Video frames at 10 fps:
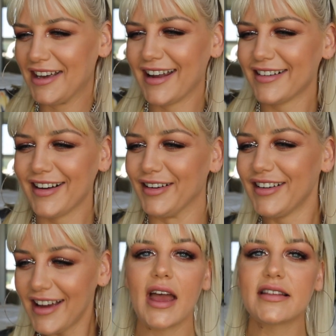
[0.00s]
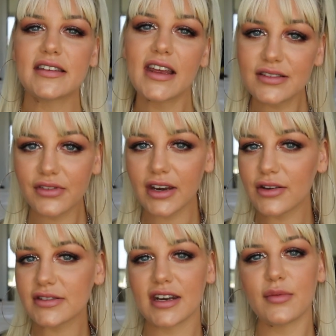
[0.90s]
I don't know. And today's
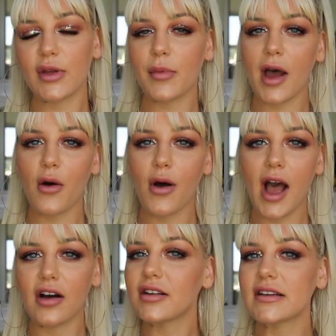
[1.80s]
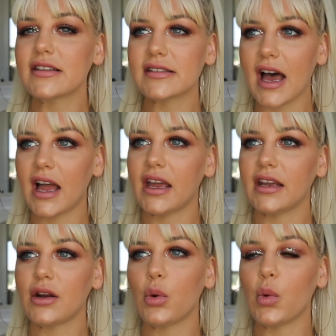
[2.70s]
video is going to be about how to
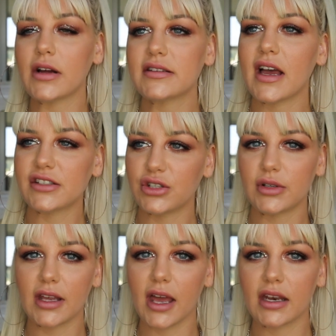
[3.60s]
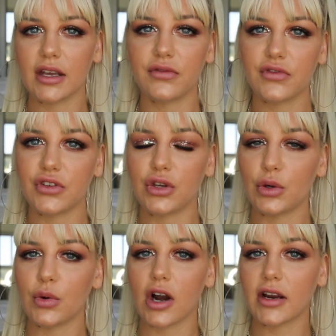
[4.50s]
decide what tattoo to get if
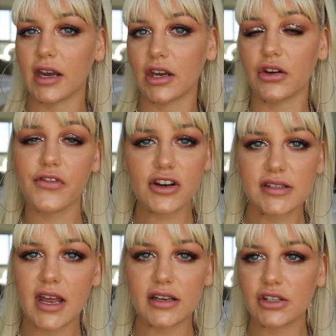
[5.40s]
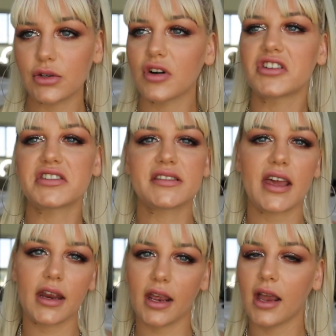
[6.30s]
you are getting your first tattoo or just
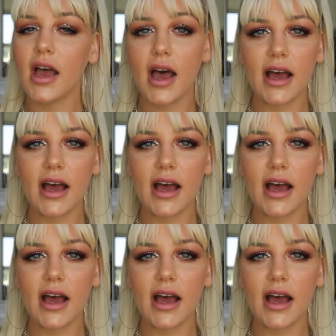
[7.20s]
getting